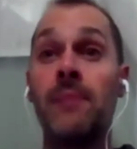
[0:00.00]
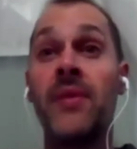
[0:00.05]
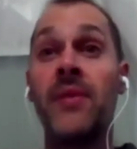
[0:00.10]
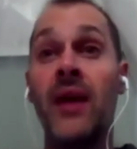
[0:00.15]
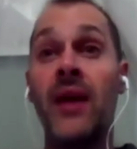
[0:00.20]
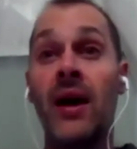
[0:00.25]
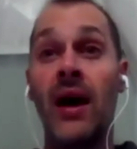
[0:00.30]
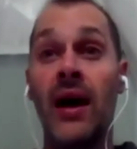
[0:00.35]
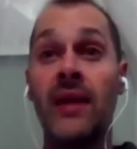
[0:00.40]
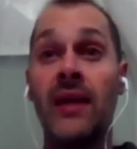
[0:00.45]

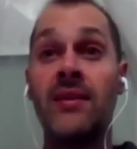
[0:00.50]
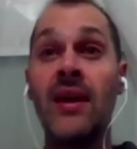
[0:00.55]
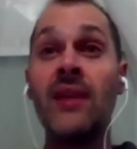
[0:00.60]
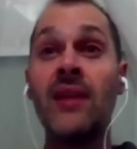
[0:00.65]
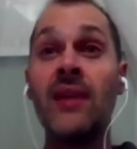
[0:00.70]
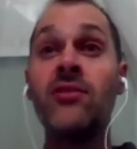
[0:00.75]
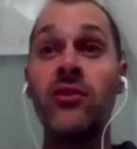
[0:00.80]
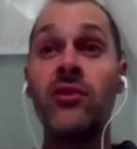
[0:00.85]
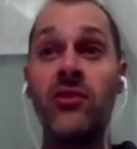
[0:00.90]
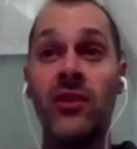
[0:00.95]
their
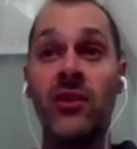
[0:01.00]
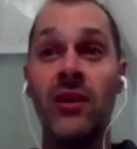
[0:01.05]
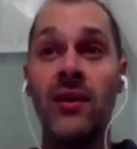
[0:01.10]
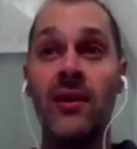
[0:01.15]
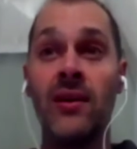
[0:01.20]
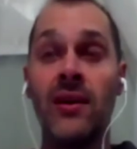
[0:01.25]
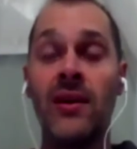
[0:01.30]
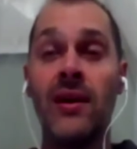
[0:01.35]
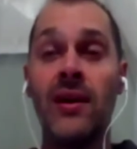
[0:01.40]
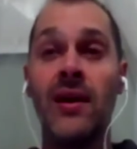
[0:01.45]
identity.
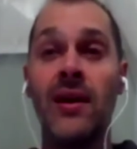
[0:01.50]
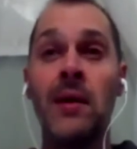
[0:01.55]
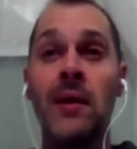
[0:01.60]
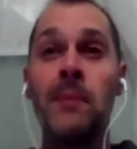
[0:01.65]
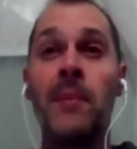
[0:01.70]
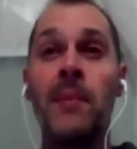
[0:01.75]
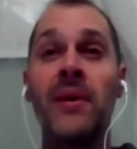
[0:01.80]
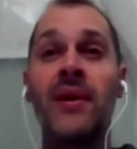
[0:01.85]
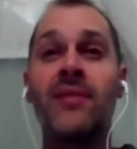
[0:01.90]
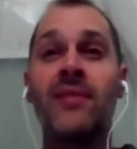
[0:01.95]

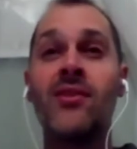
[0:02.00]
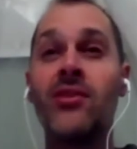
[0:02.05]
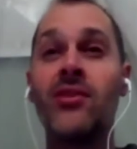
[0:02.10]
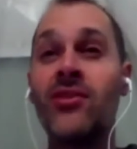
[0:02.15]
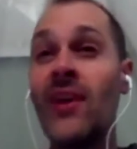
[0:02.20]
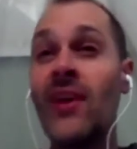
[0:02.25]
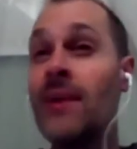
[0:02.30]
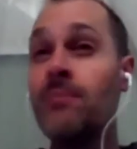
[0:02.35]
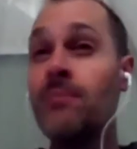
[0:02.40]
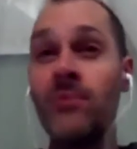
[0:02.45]
But at the
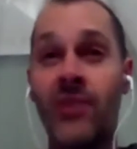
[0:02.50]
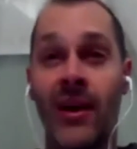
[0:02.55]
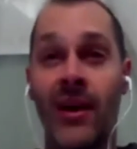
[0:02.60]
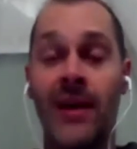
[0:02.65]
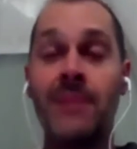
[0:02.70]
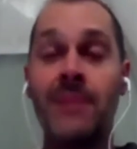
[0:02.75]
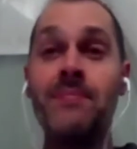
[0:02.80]
same time,